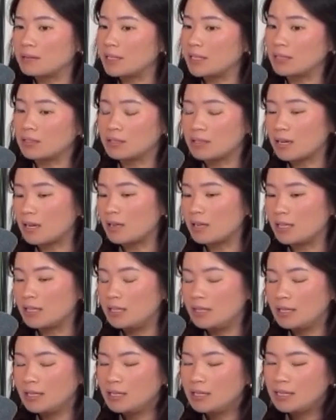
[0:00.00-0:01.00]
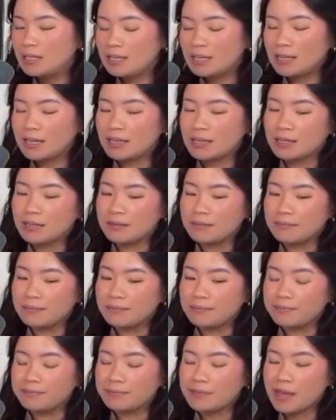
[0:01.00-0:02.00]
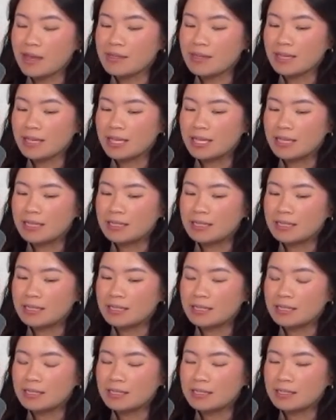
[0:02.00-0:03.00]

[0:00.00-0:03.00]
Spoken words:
like a ton. And then,